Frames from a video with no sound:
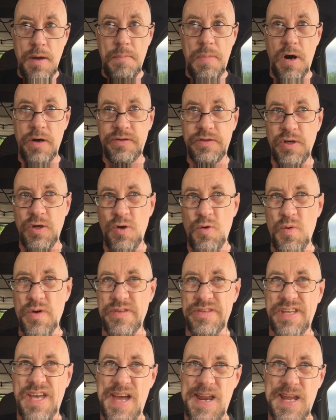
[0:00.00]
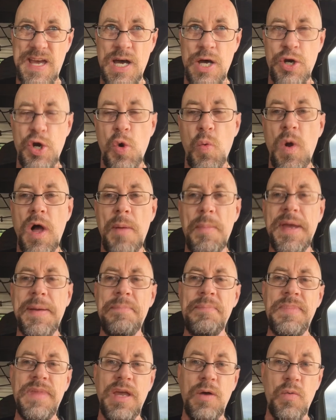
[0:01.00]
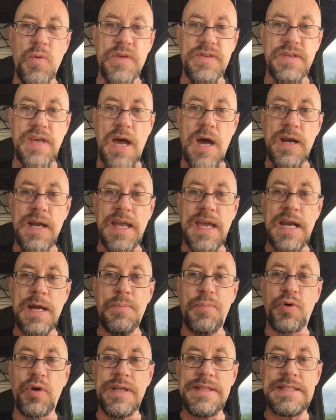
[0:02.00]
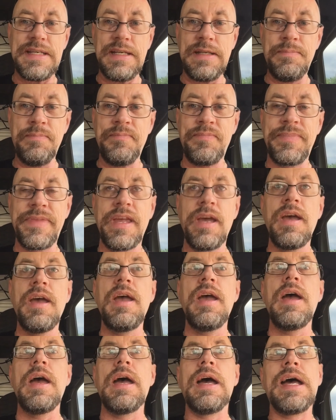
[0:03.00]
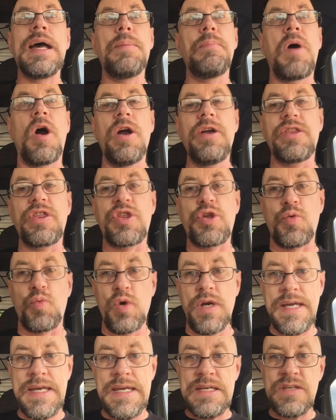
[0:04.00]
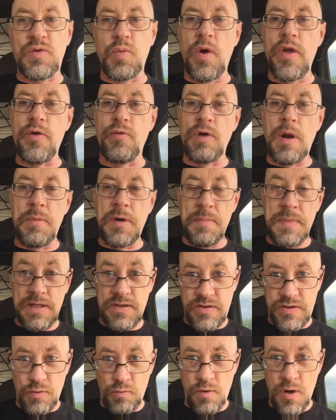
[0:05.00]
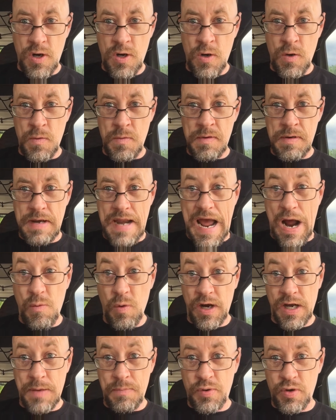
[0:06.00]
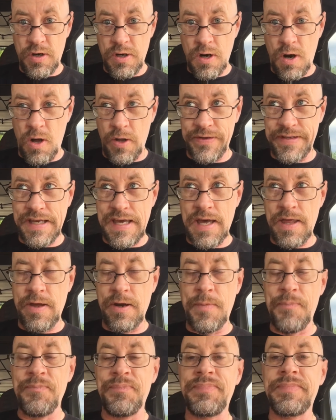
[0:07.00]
Part two was kind of underwhelming. It was how to get it printed. Part three is where the rubber meets the road. Now we're going to put it all together.